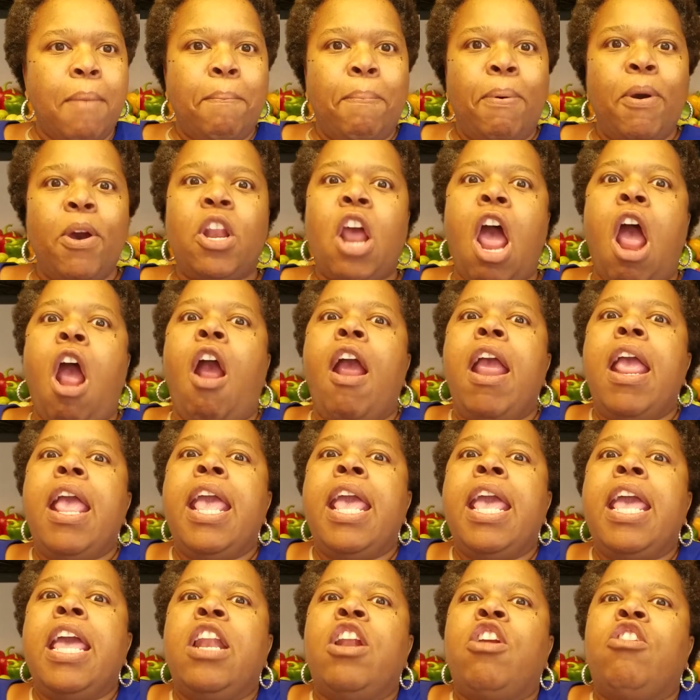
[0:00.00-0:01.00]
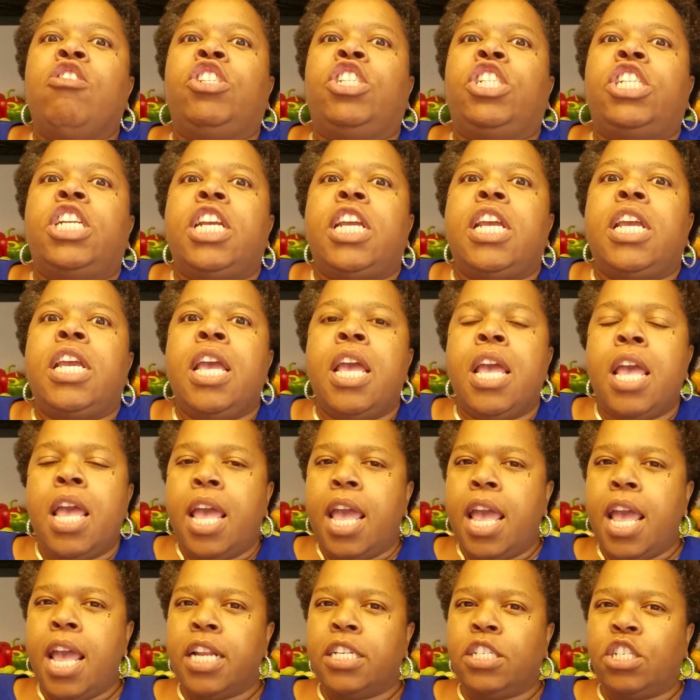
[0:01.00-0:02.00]
put our energy
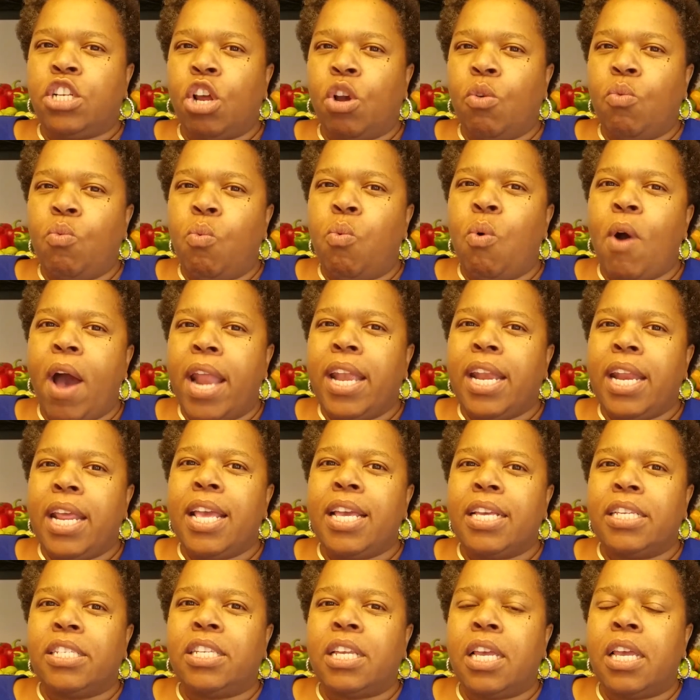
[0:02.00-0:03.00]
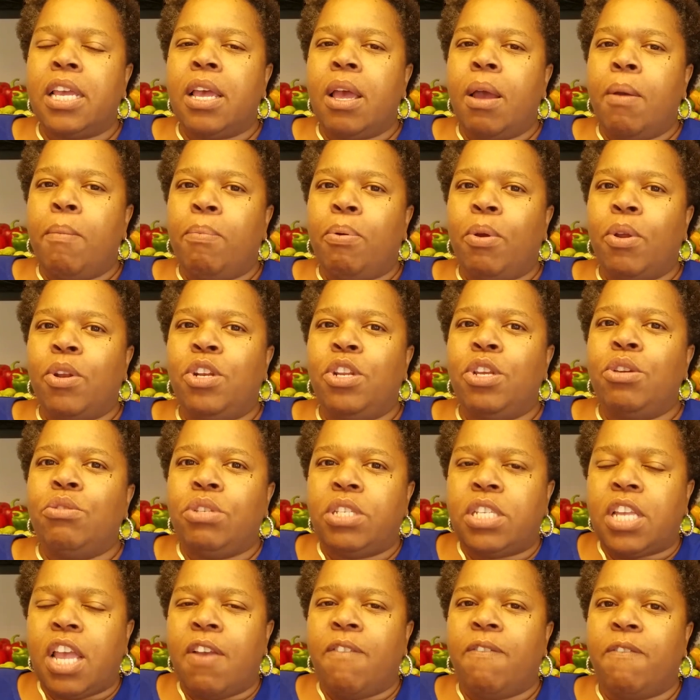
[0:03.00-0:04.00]
into what is
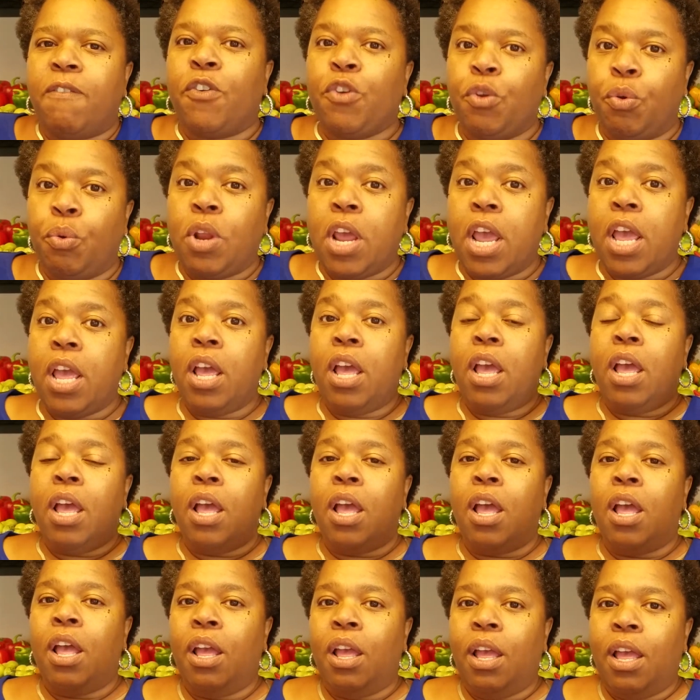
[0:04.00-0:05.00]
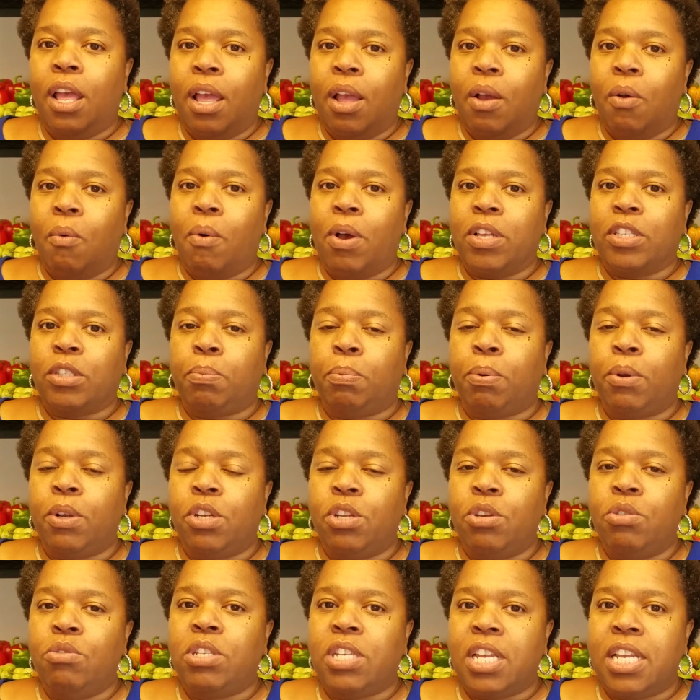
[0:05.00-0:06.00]
producing fruit. What's
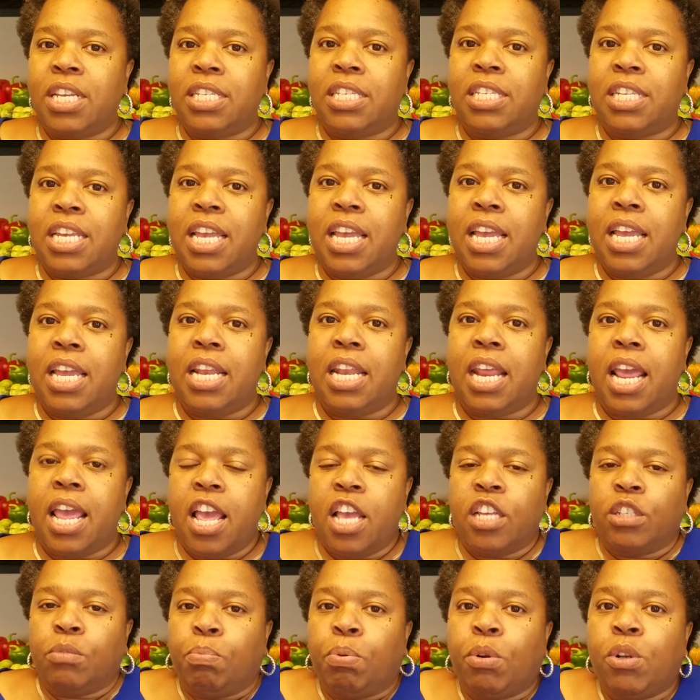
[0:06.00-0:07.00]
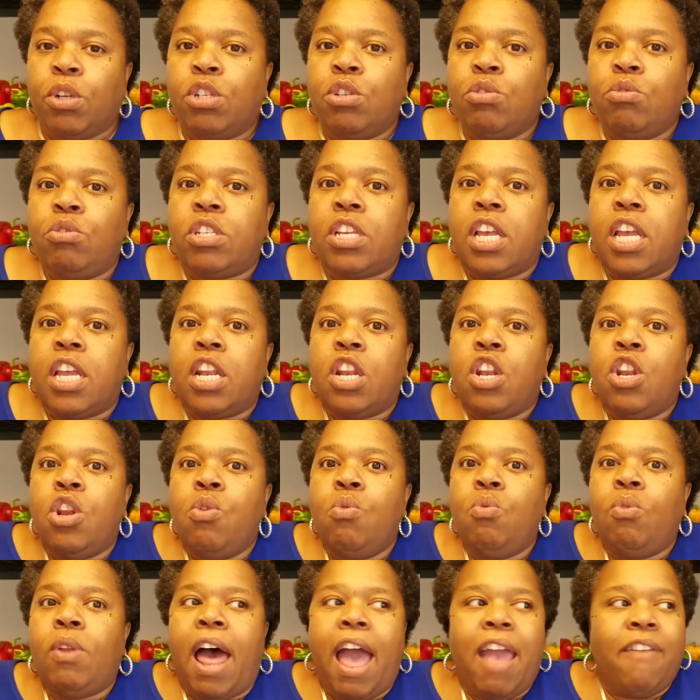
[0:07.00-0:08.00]
producing seed is producing
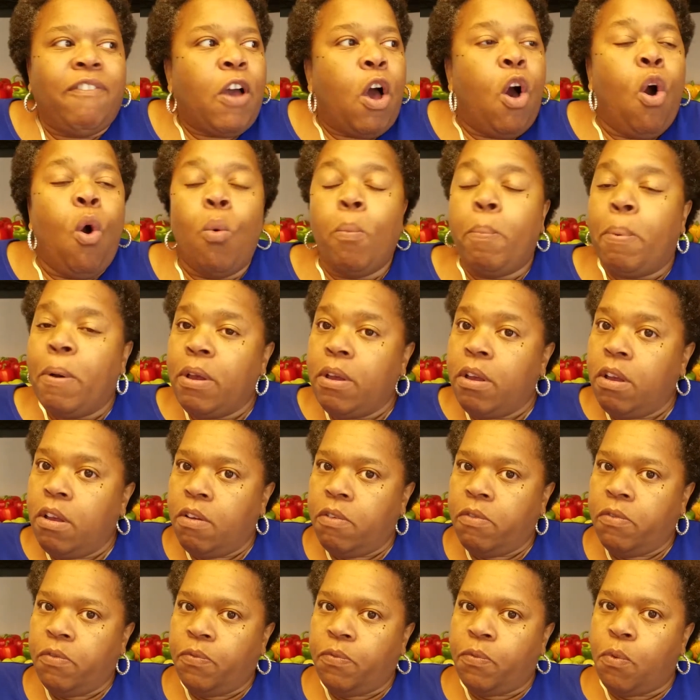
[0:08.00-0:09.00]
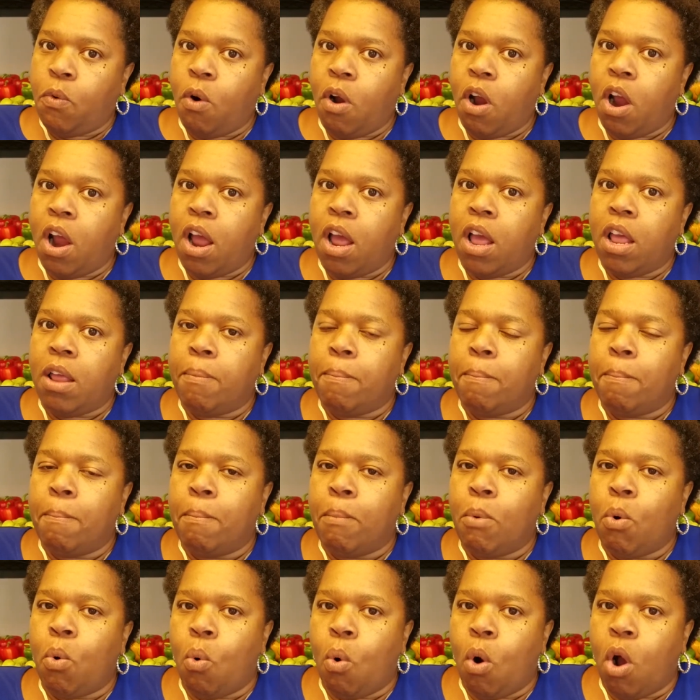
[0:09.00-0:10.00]
new life, hope for
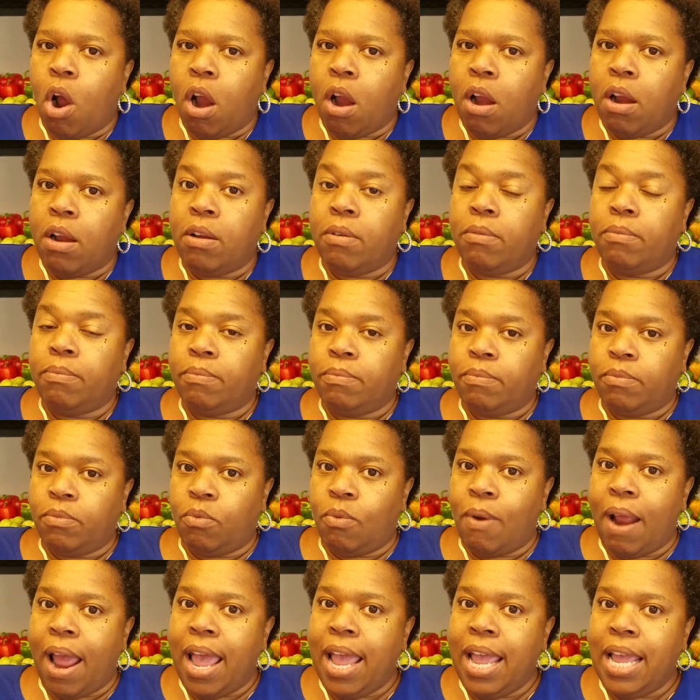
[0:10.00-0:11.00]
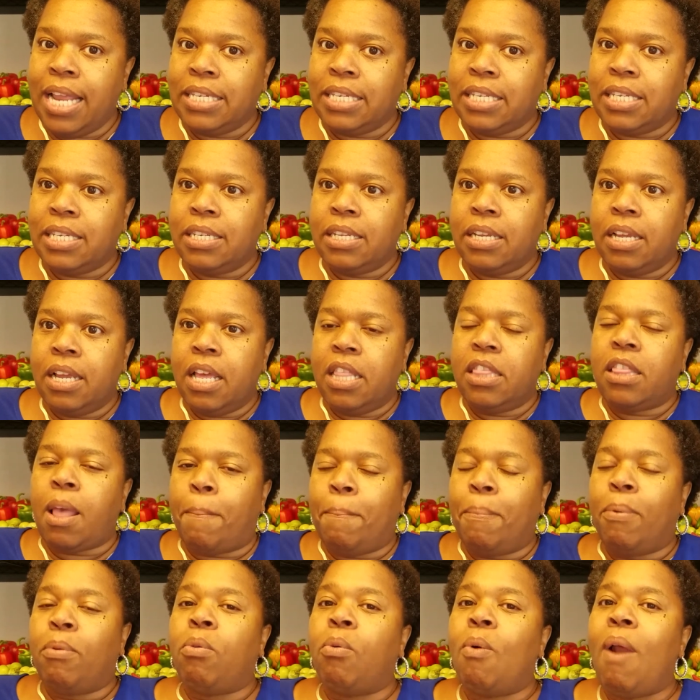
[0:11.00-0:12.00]
more, right? The
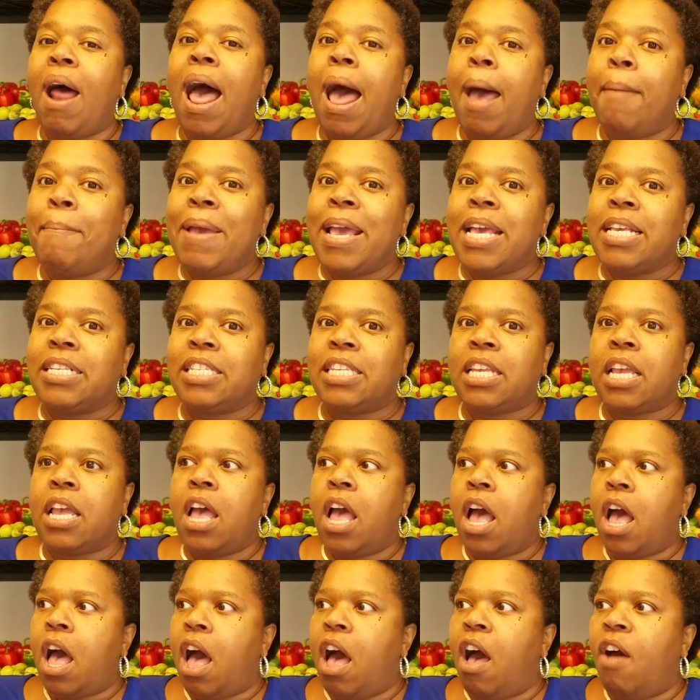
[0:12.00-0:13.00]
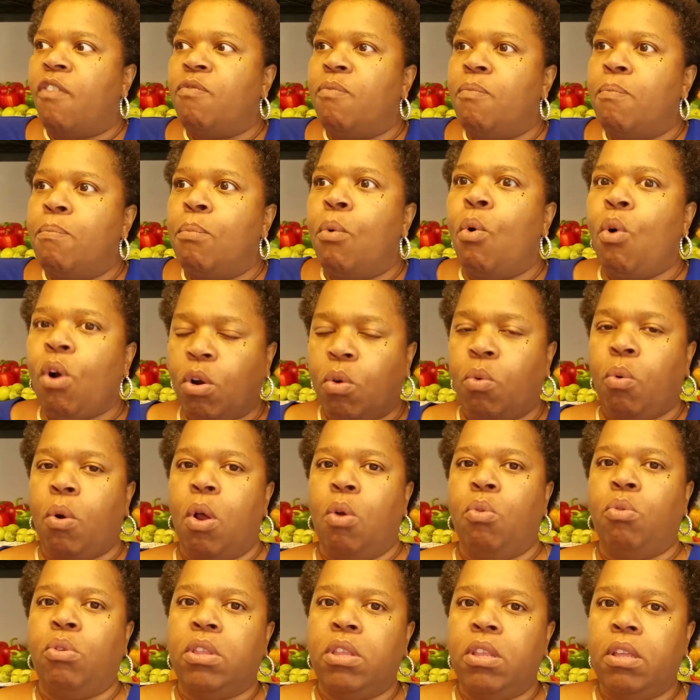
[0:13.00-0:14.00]
promise of more
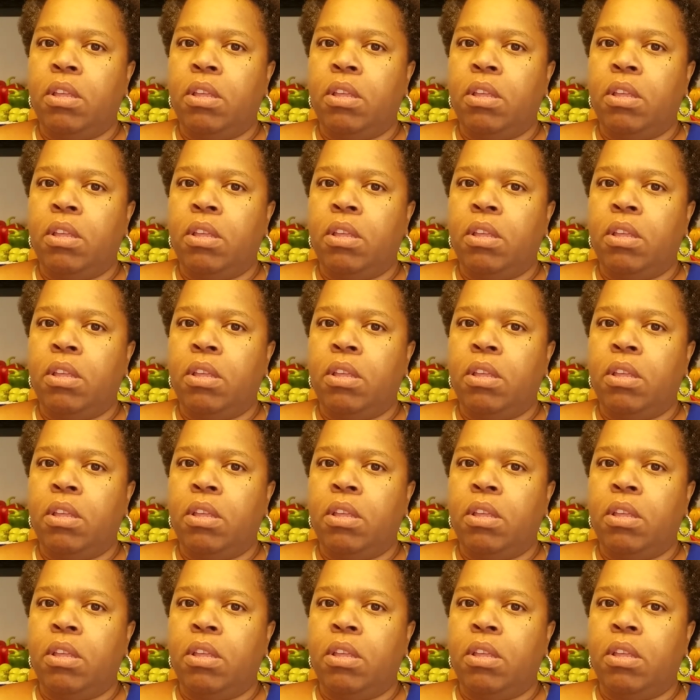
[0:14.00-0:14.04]
growth.